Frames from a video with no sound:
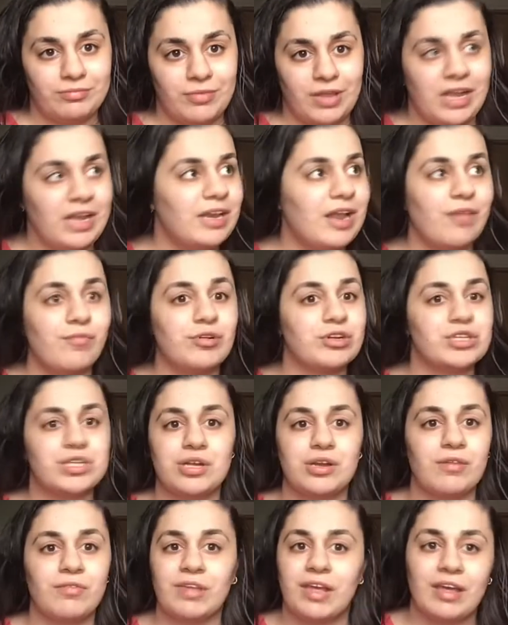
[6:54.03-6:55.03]
He never
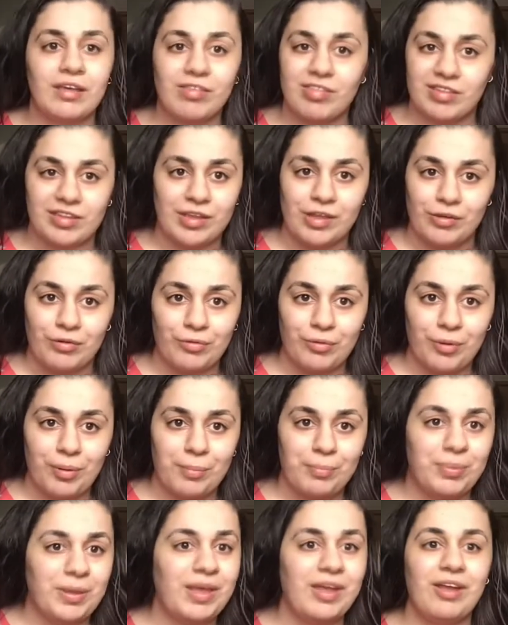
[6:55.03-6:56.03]
should have kissed you,
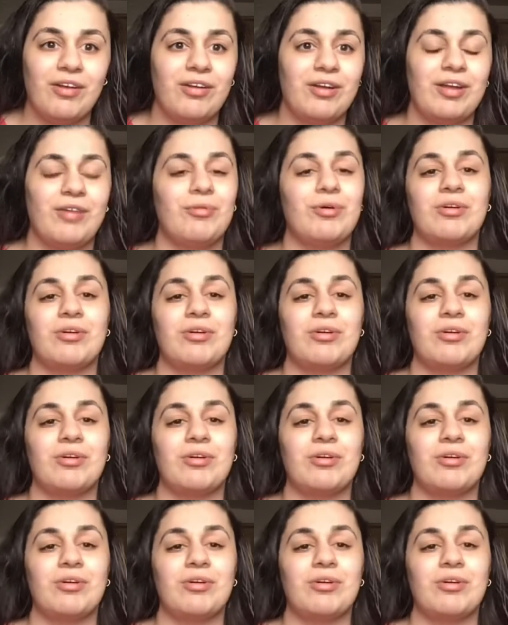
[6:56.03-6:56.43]
period.